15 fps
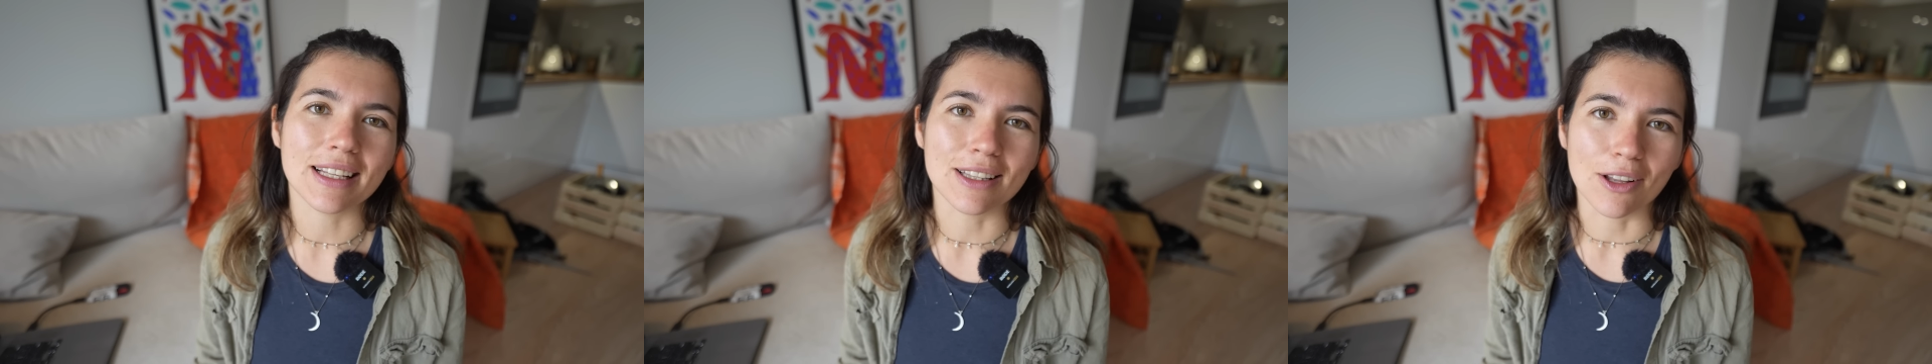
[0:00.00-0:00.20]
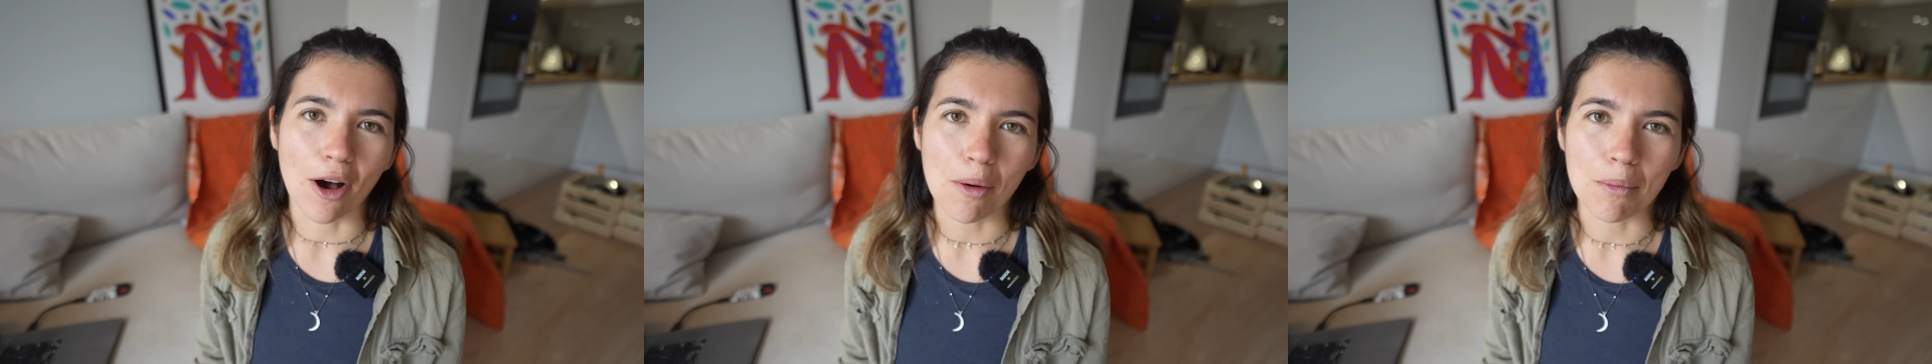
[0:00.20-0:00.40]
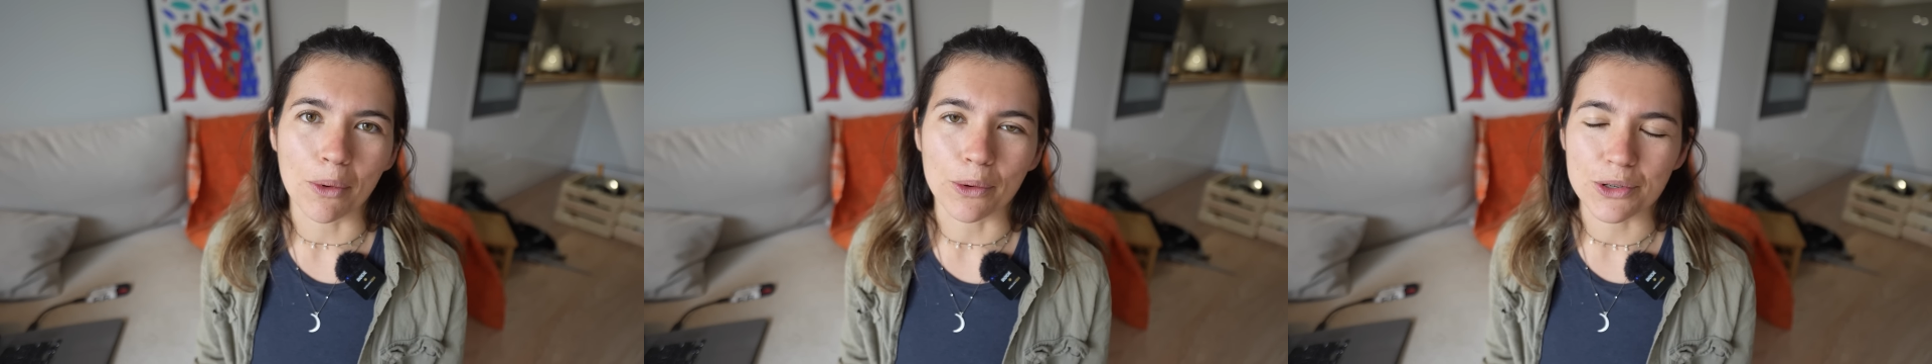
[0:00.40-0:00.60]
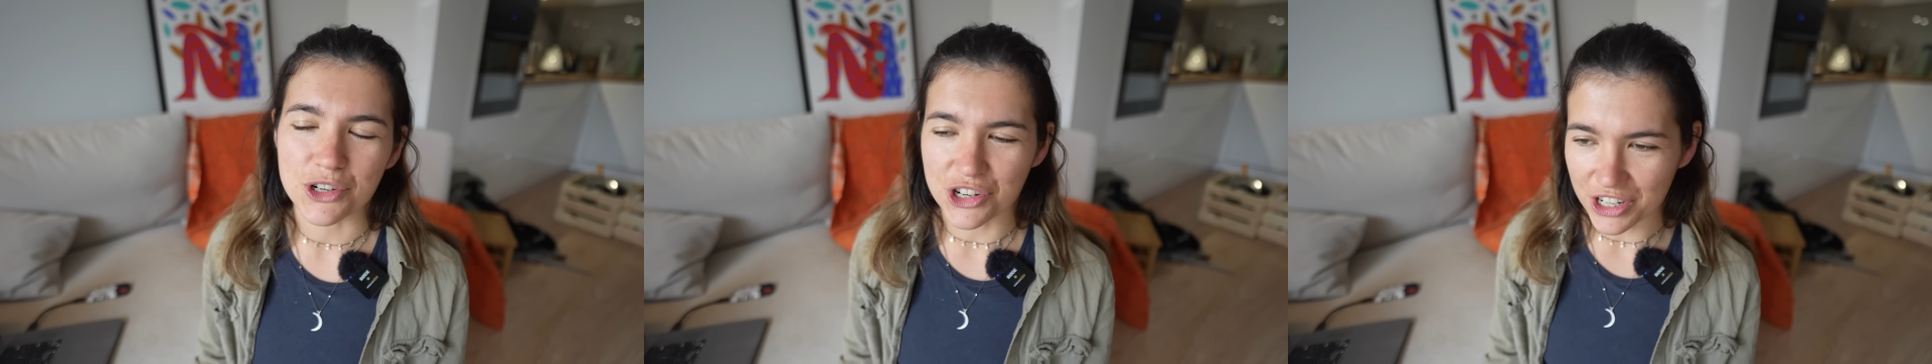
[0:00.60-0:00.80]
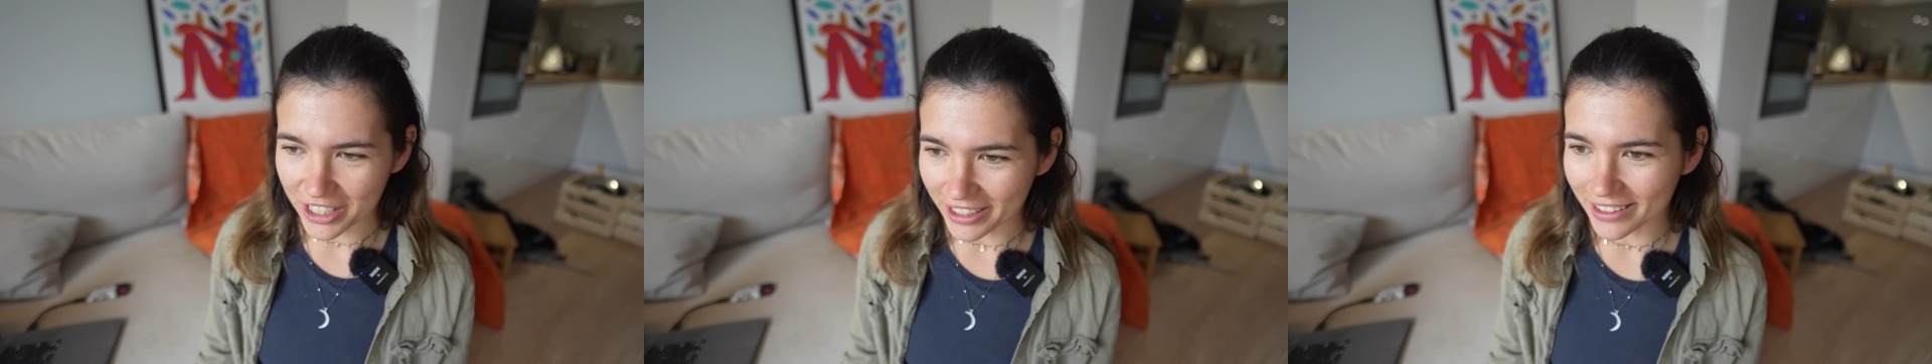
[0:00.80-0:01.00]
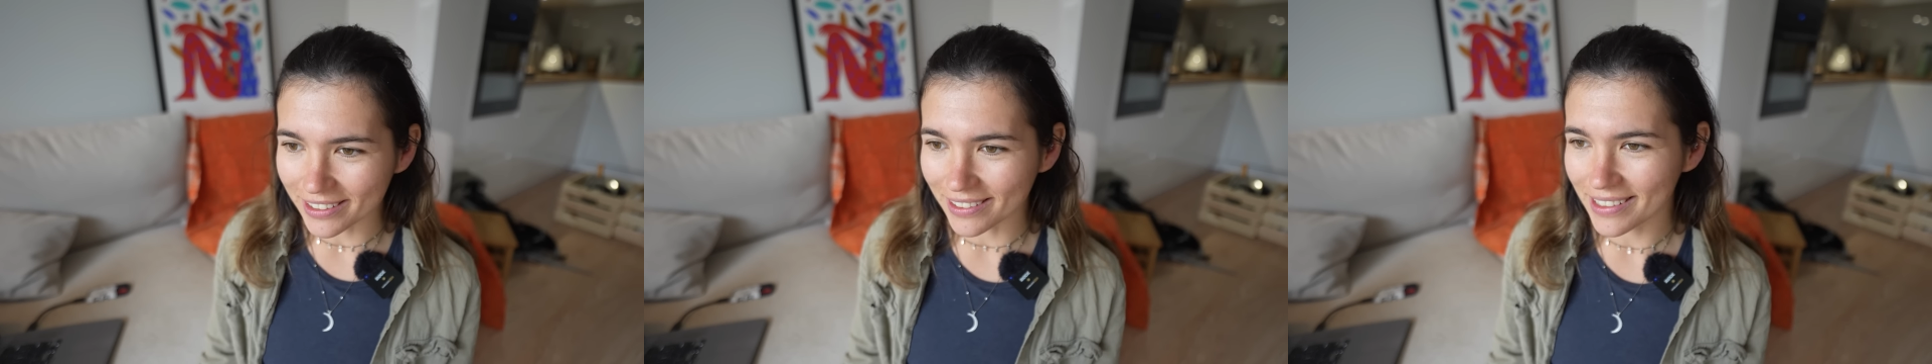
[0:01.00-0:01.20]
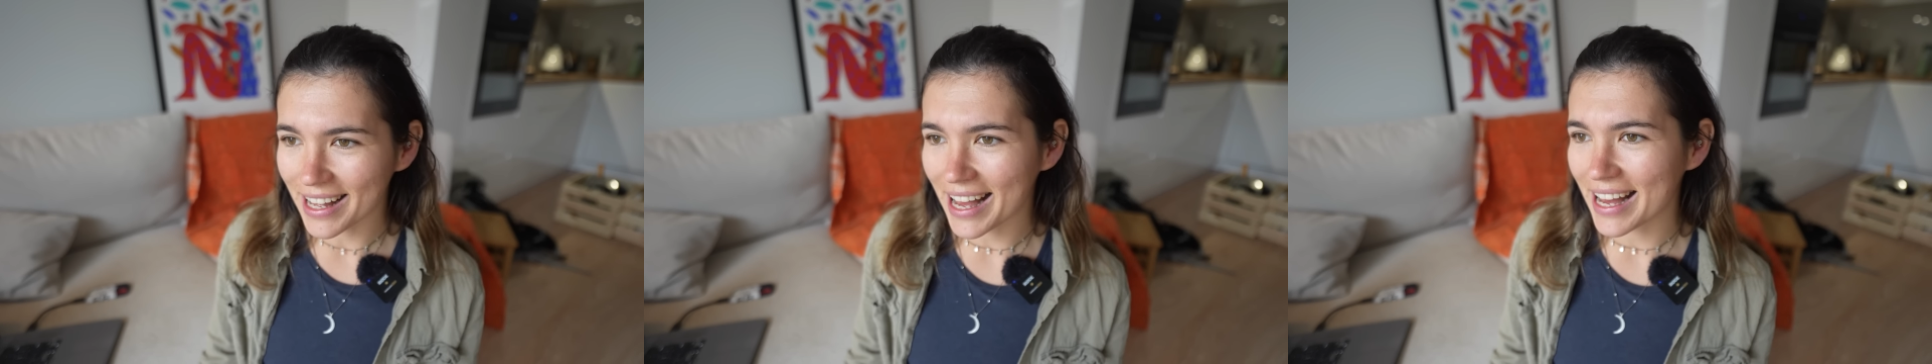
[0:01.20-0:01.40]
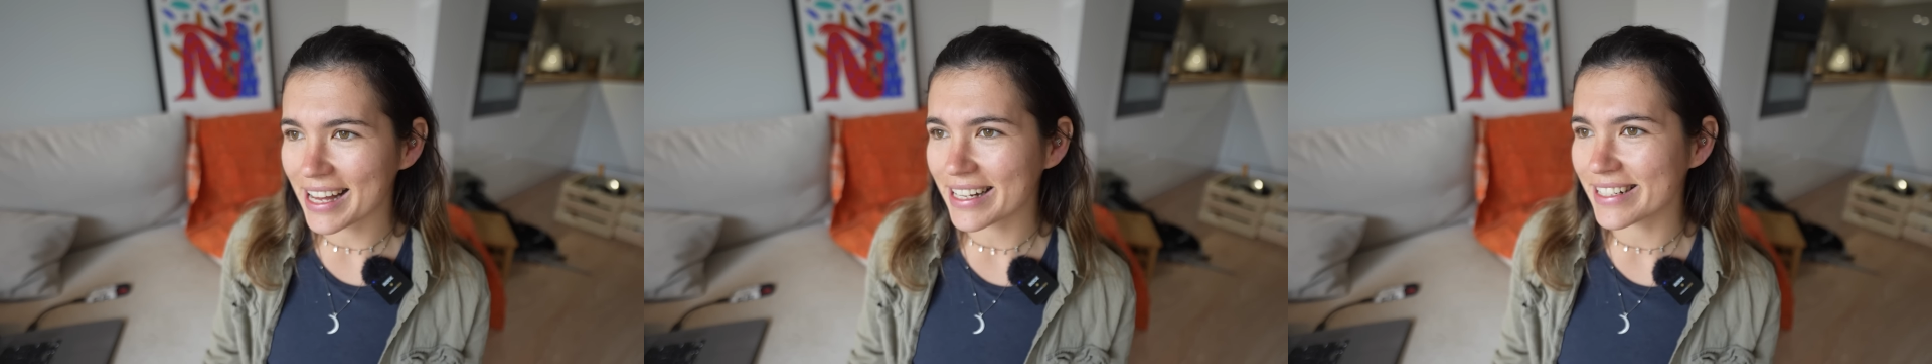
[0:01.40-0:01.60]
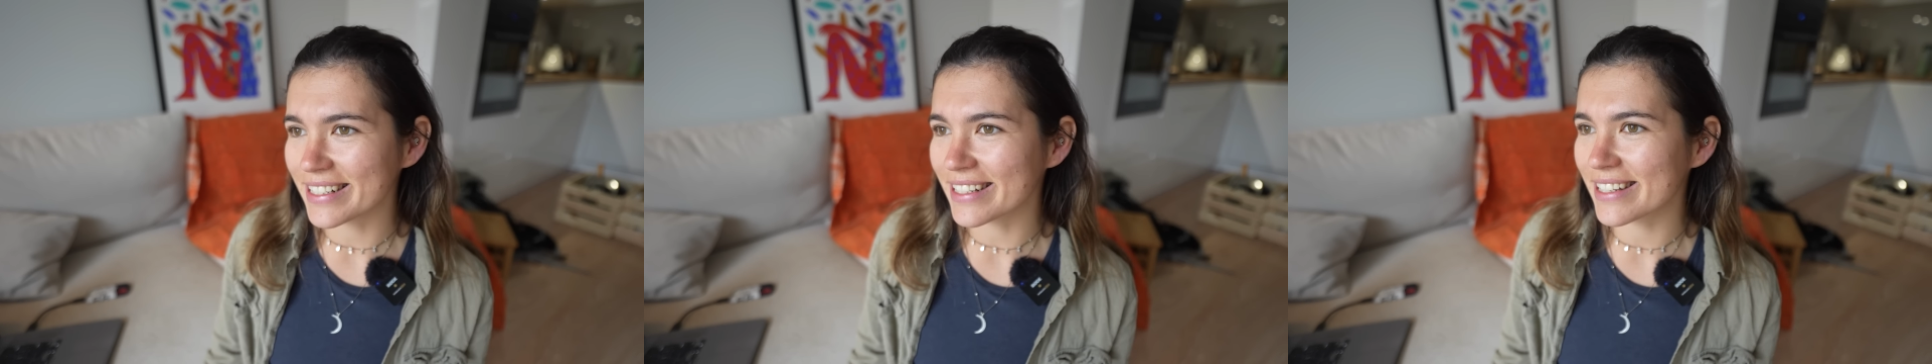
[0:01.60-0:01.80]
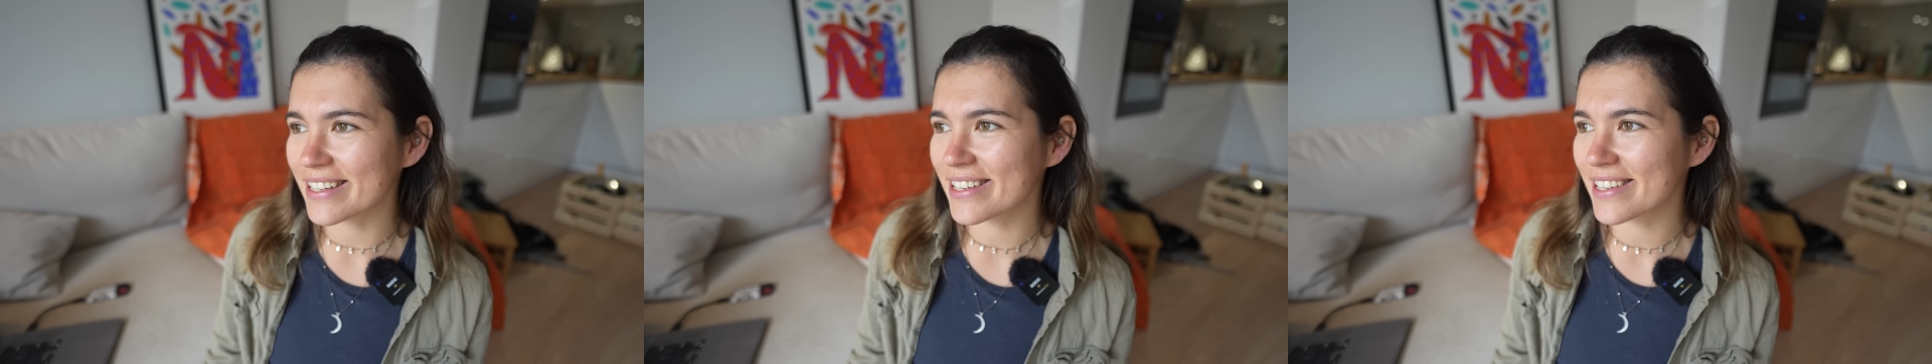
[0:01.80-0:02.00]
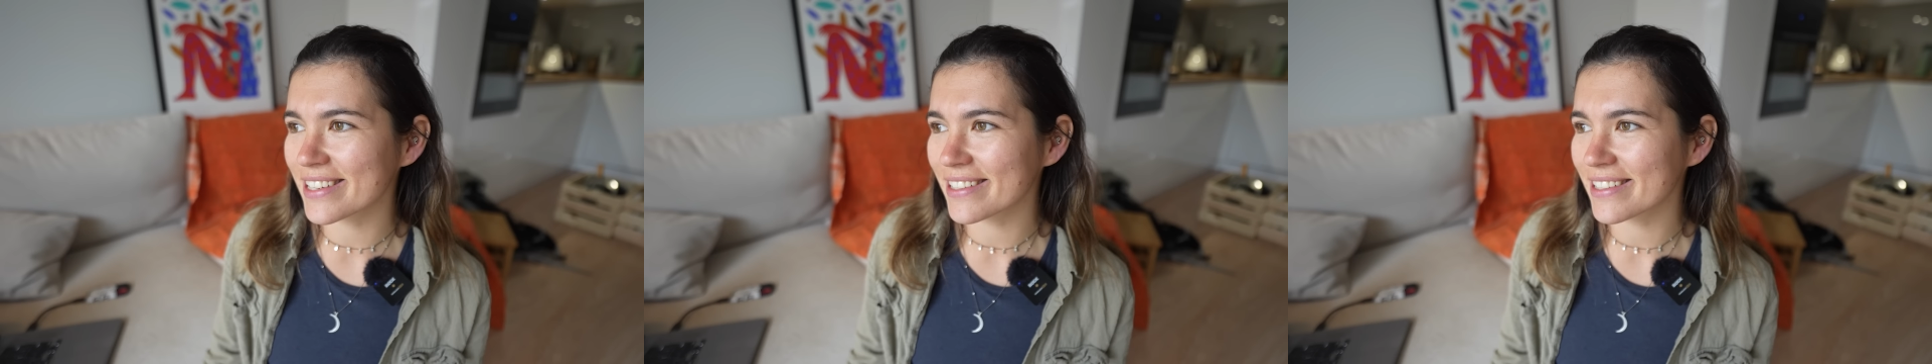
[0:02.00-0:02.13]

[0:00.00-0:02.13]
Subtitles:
a lot more chill and